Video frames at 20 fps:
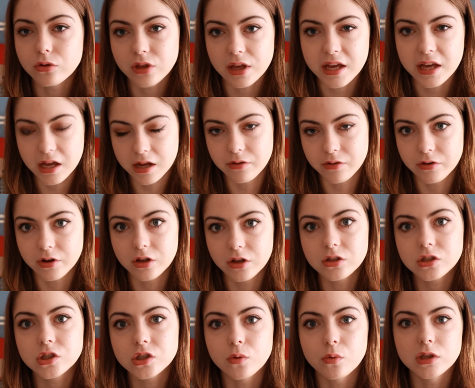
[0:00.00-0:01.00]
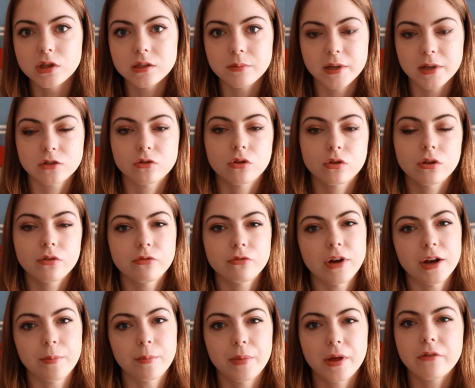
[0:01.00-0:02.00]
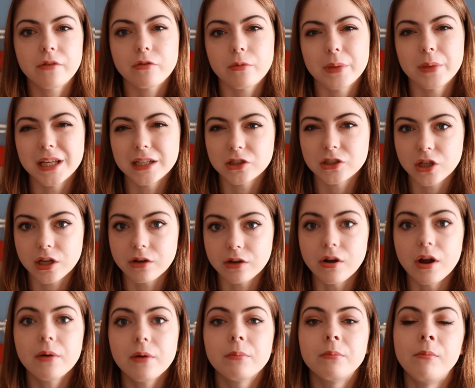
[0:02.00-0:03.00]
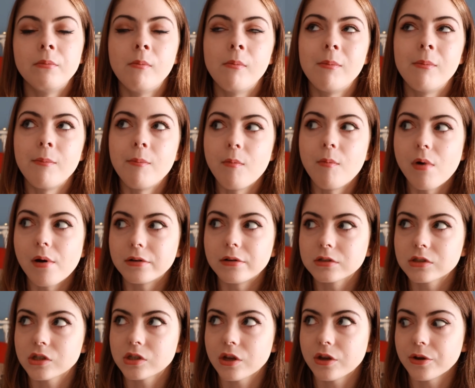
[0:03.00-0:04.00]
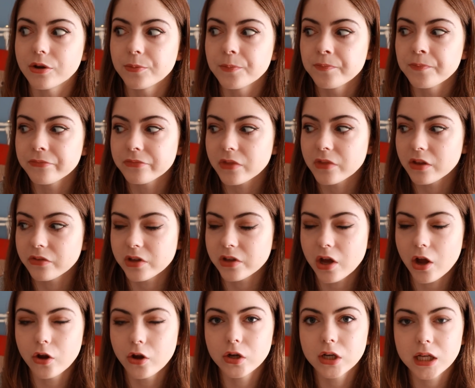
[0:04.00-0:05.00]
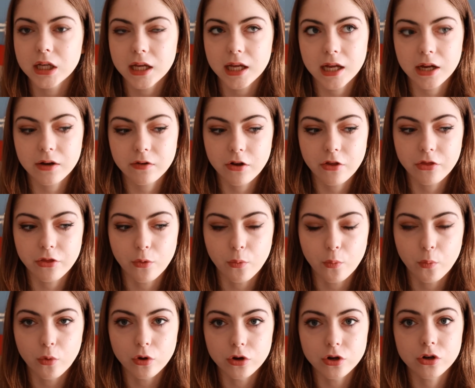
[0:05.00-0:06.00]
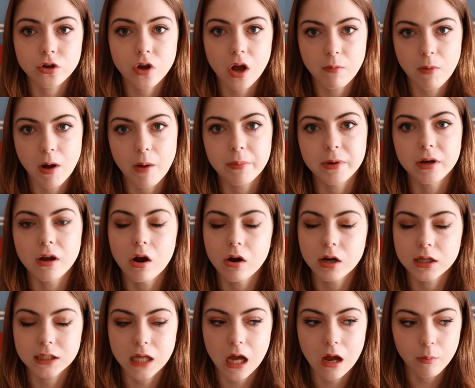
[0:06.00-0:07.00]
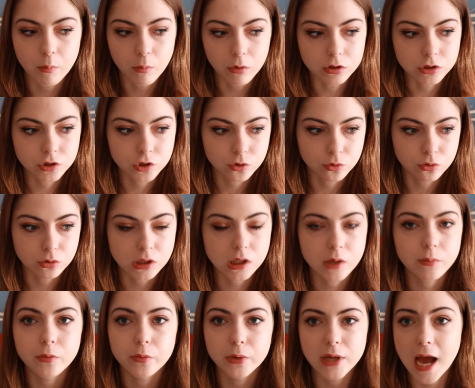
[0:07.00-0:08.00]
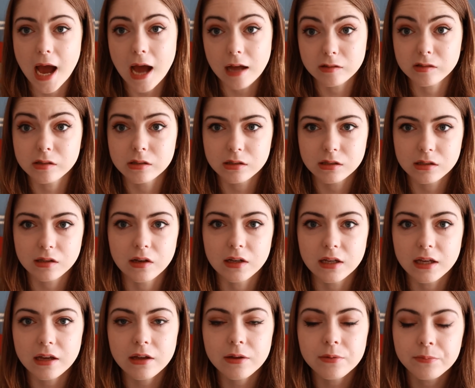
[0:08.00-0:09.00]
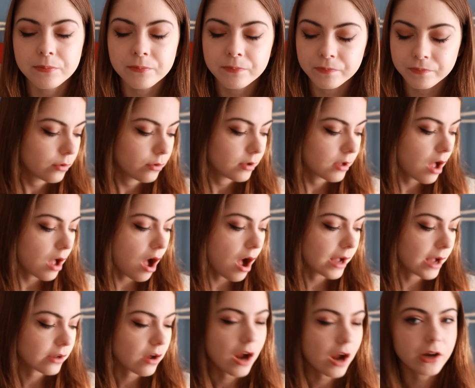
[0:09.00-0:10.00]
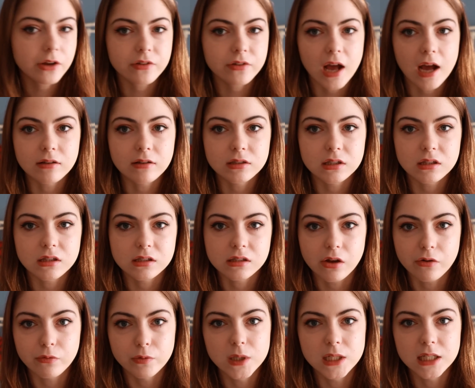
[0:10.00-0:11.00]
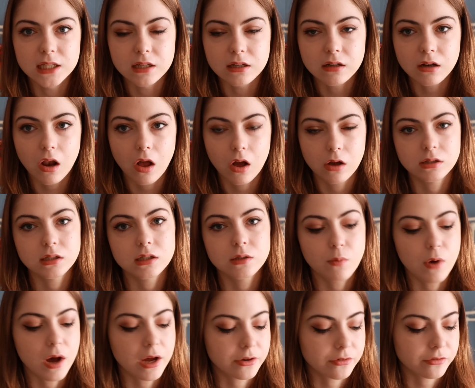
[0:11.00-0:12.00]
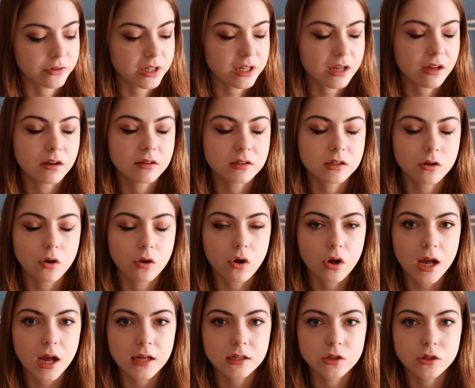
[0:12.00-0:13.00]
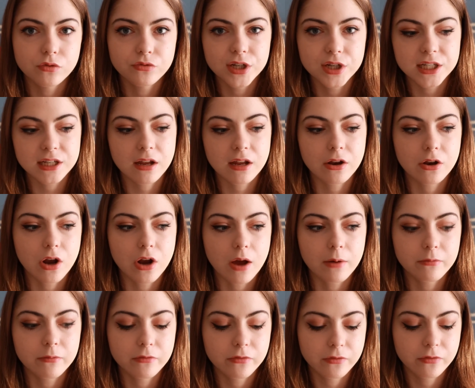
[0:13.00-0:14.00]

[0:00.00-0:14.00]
the eras, you want to make sure that you've read a bit from each era. So the only era that wouldn't come up in our exam was Chaucer, but we had to study it. I kind of counted the stuff we did in class as wider reading, and as long as you read it in enough